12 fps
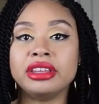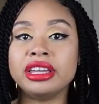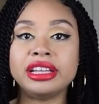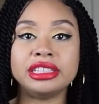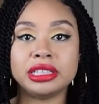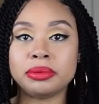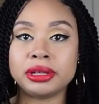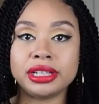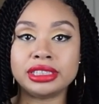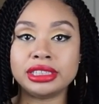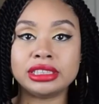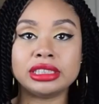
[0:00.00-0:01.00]
easy
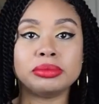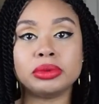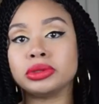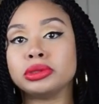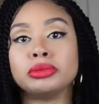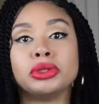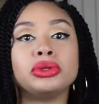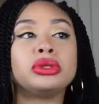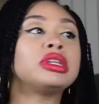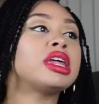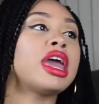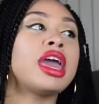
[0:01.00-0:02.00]
peasy, simple,
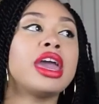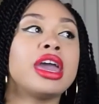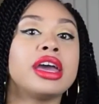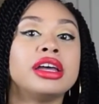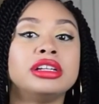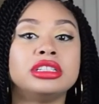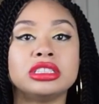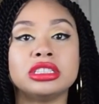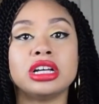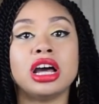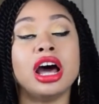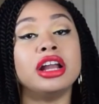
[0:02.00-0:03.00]
smooth. And
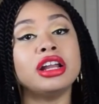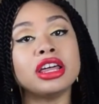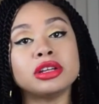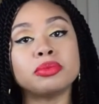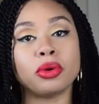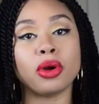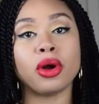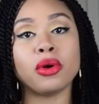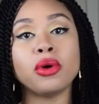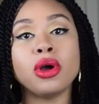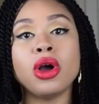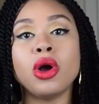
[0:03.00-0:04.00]
another
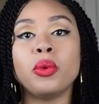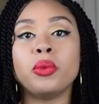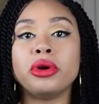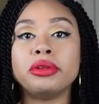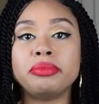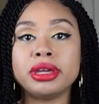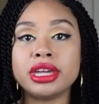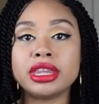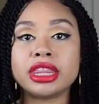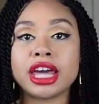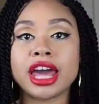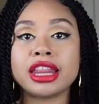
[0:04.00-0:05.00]
pro would be
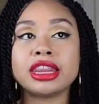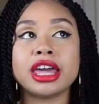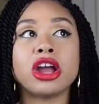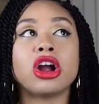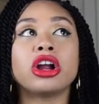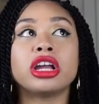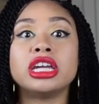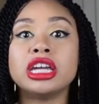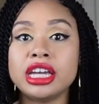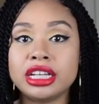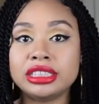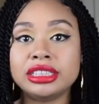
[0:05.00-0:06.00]
that they are
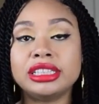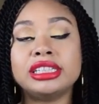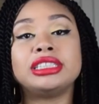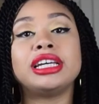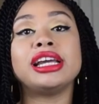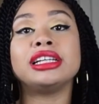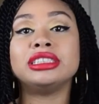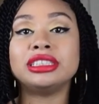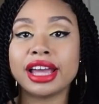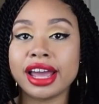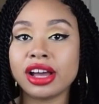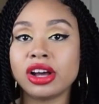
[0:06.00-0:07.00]
easy to take
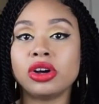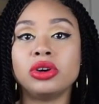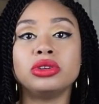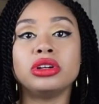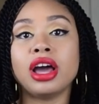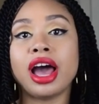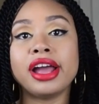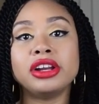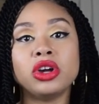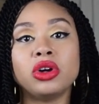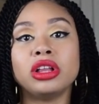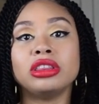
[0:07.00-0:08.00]
down. I
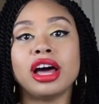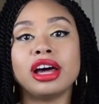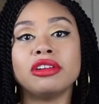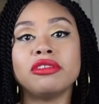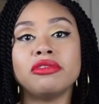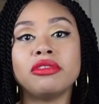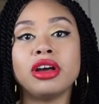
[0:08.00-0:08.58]
know a lot of